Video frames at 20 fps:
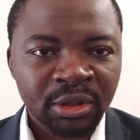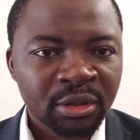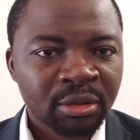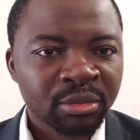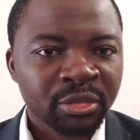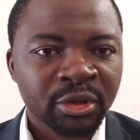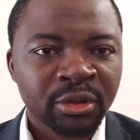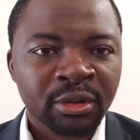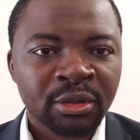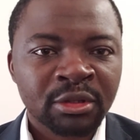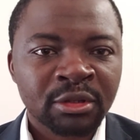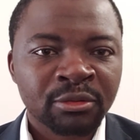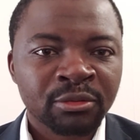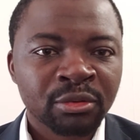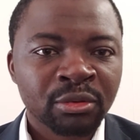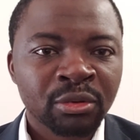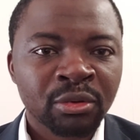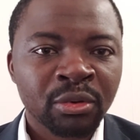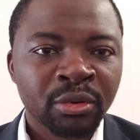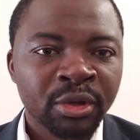because if
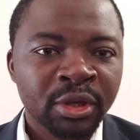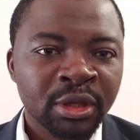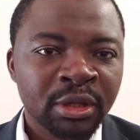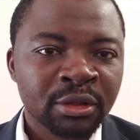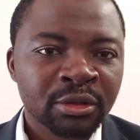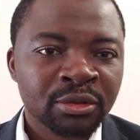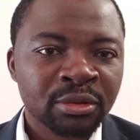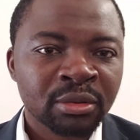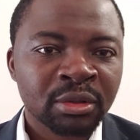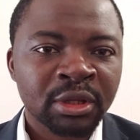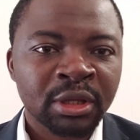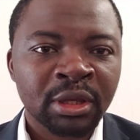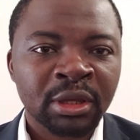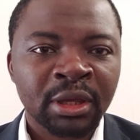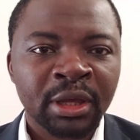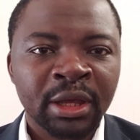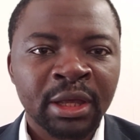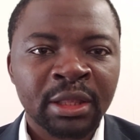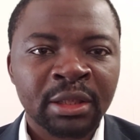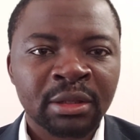you go in today
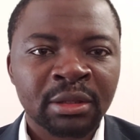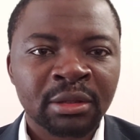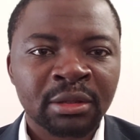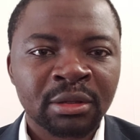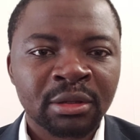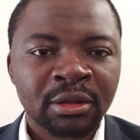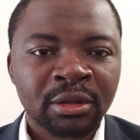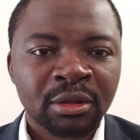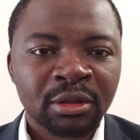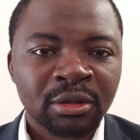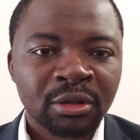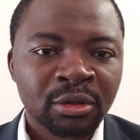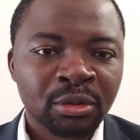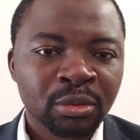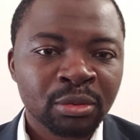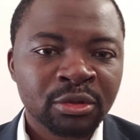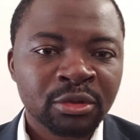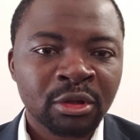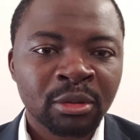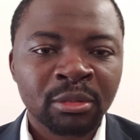and
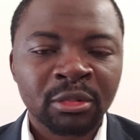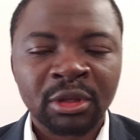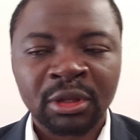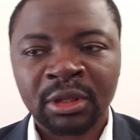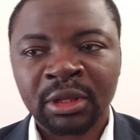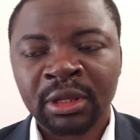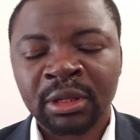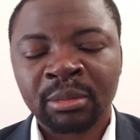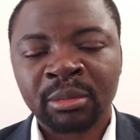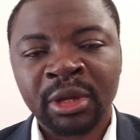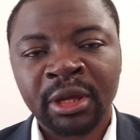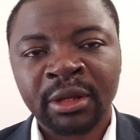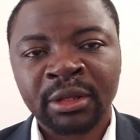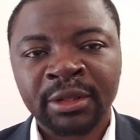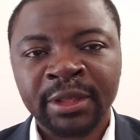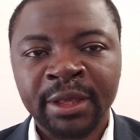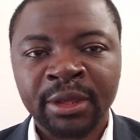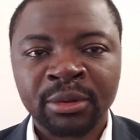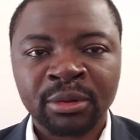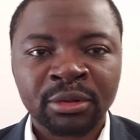do something, then by the
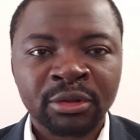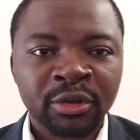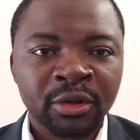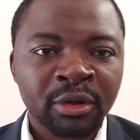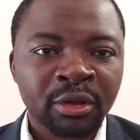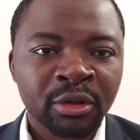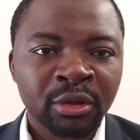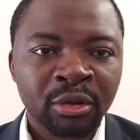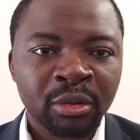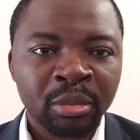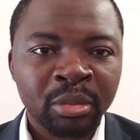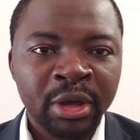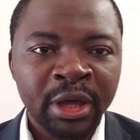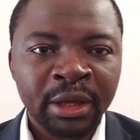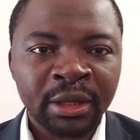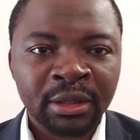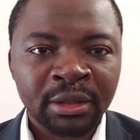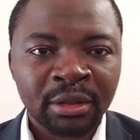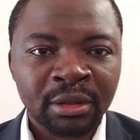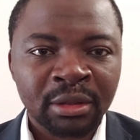time you turn in your
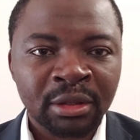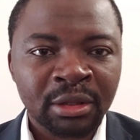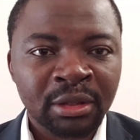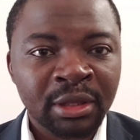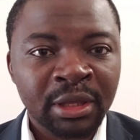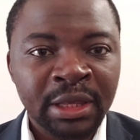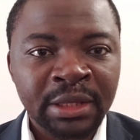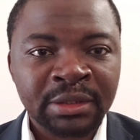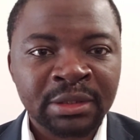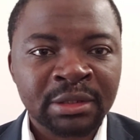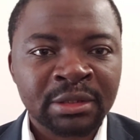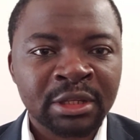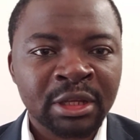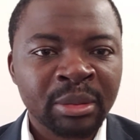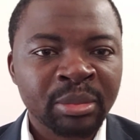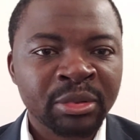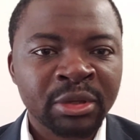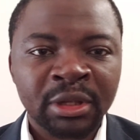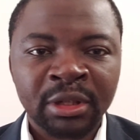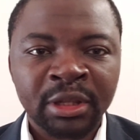back, the thing has
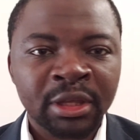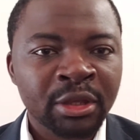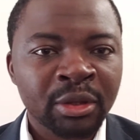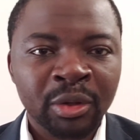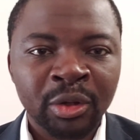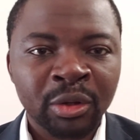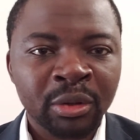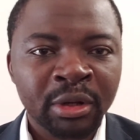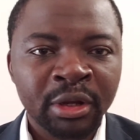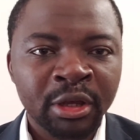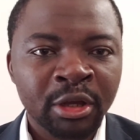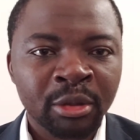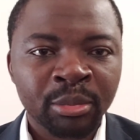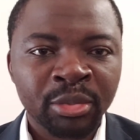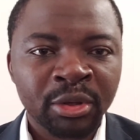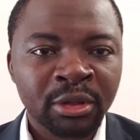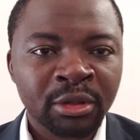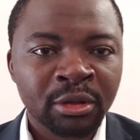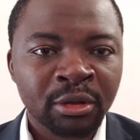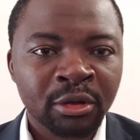disappeared, then you're not
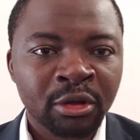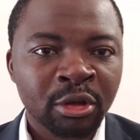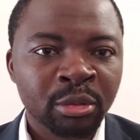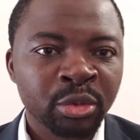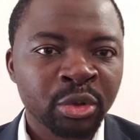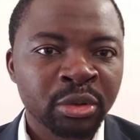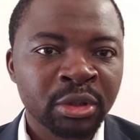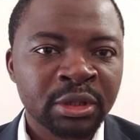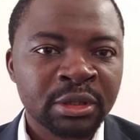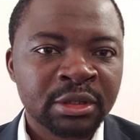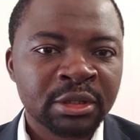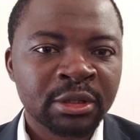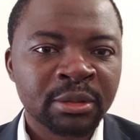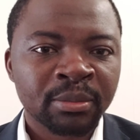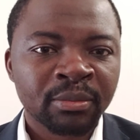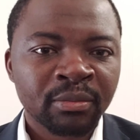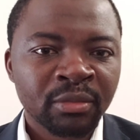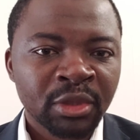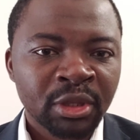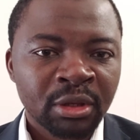helping the community.
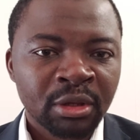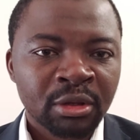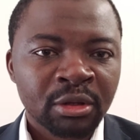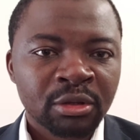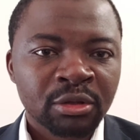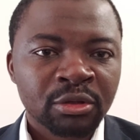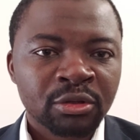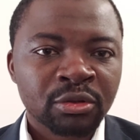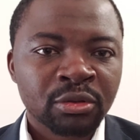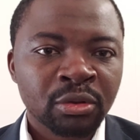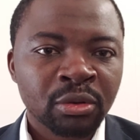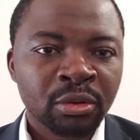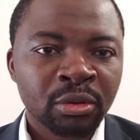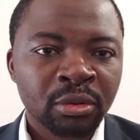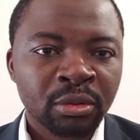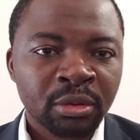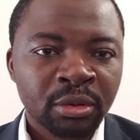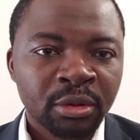So